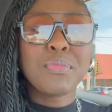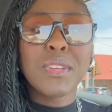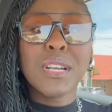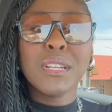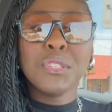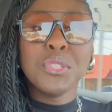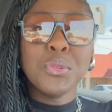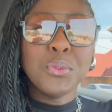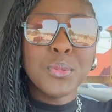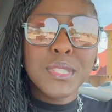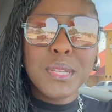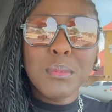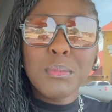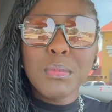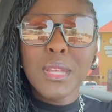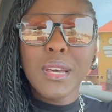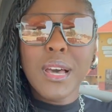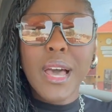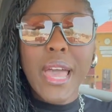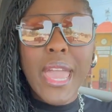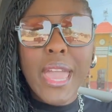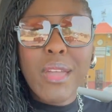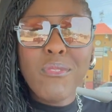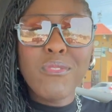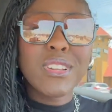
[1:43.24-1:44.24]
do some little
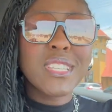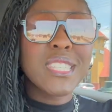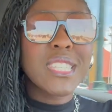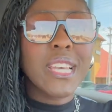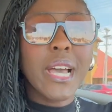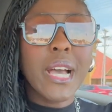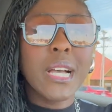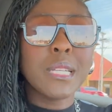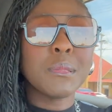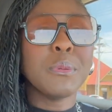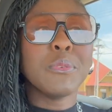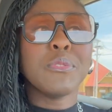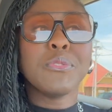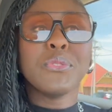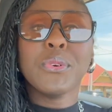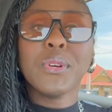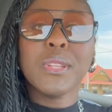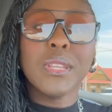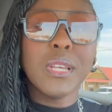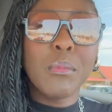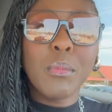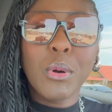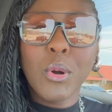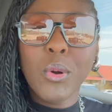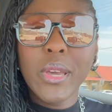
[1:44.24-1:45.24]
advertisement for
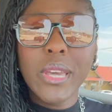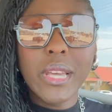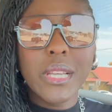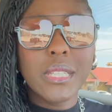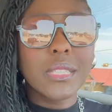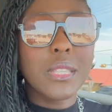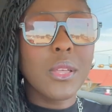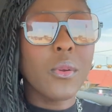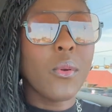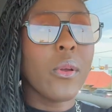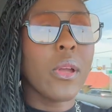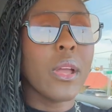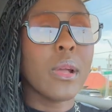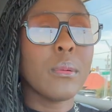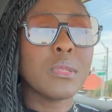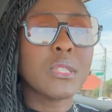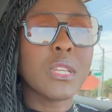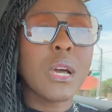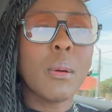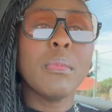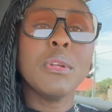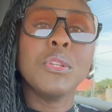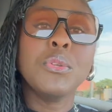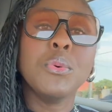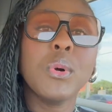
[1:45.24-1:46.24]
them on Instagram. So
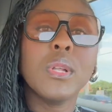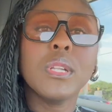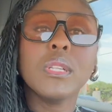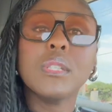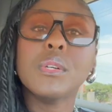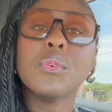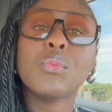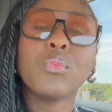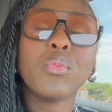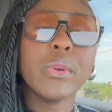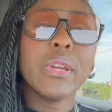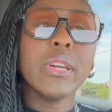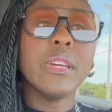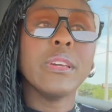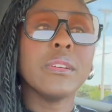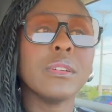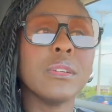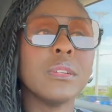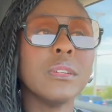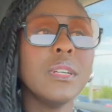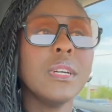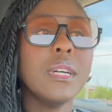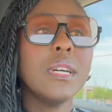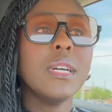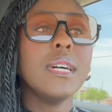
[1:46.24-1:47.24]
I'm gonna do a little reel
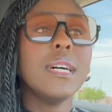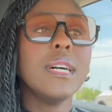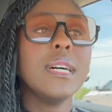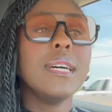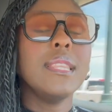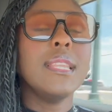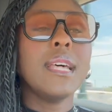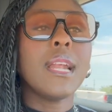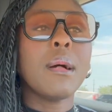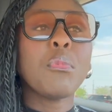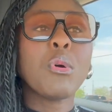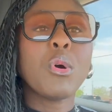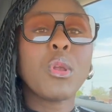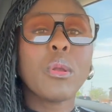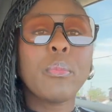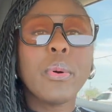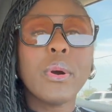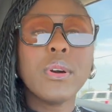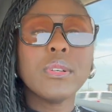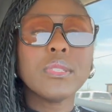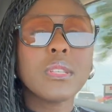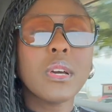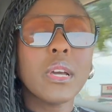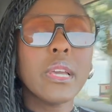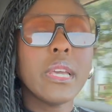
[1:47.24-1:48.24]
that I'm gonna
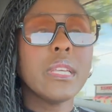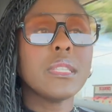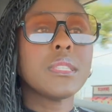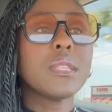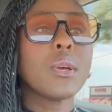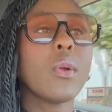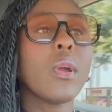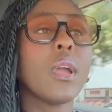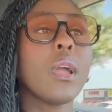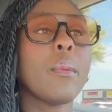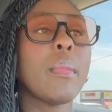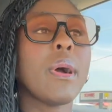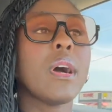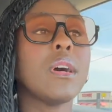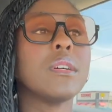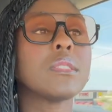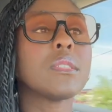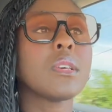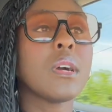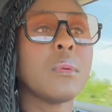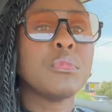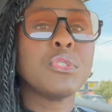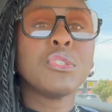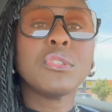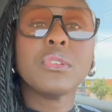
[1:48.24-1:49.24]
post on Instagram. Also,
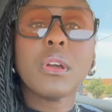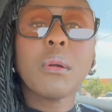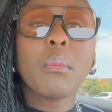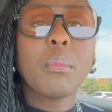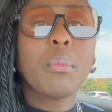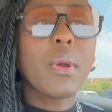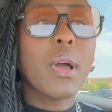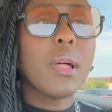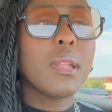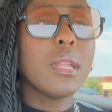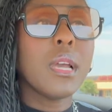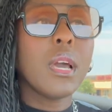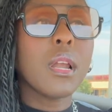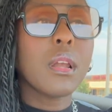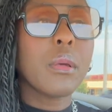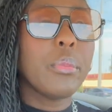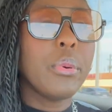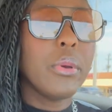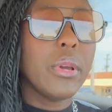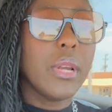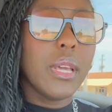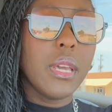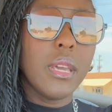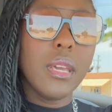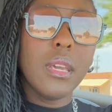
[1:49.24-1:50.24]
I'm sure I'm probably gonna
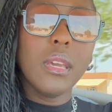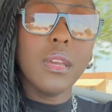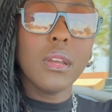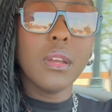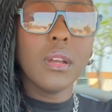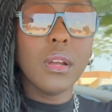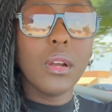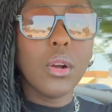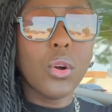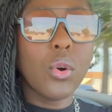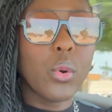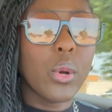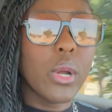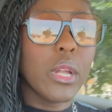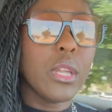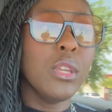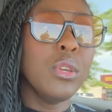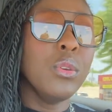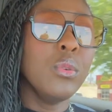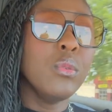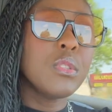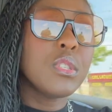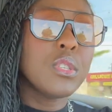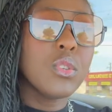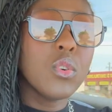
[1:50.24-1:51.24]
put it here on
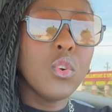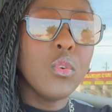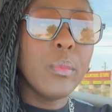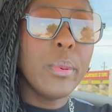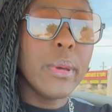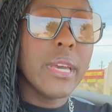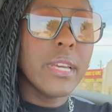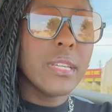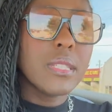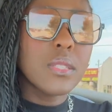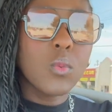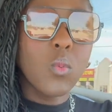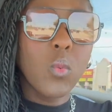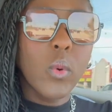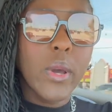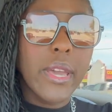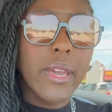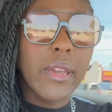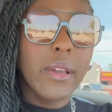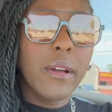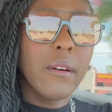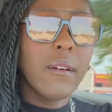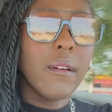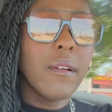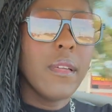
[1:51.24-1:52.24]
YouTube as
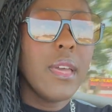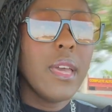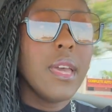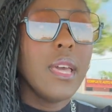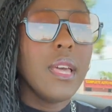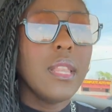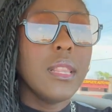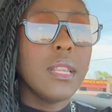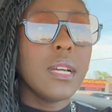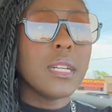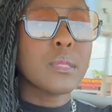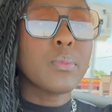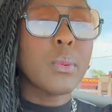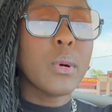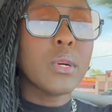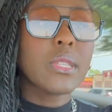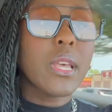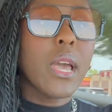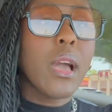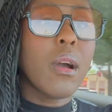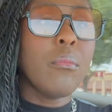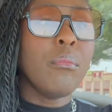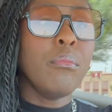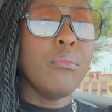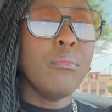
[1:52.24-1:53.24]
well. They're supposed to
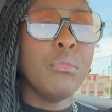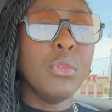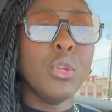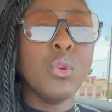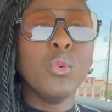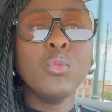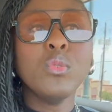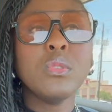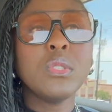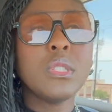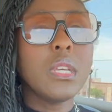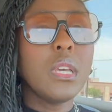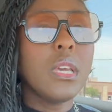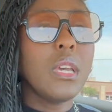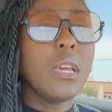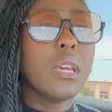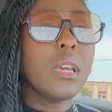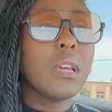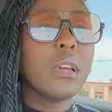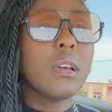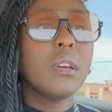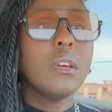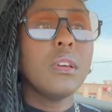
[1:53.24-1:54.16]
have music,